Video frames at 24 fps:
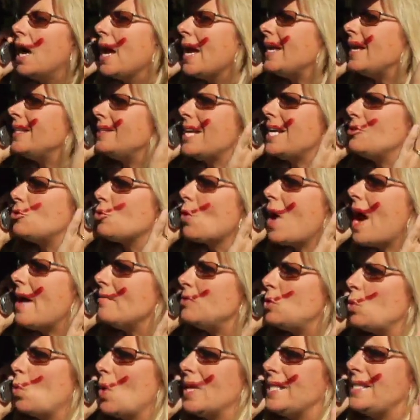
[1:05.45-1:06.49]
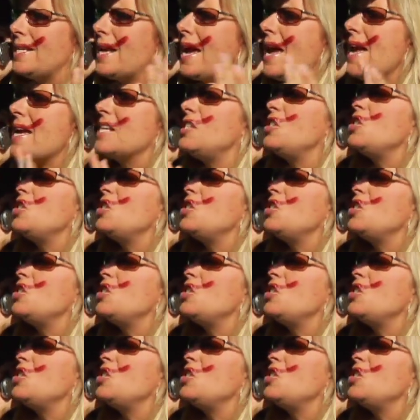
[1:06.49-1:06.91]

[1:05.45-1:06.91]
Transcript: It, it, drives one day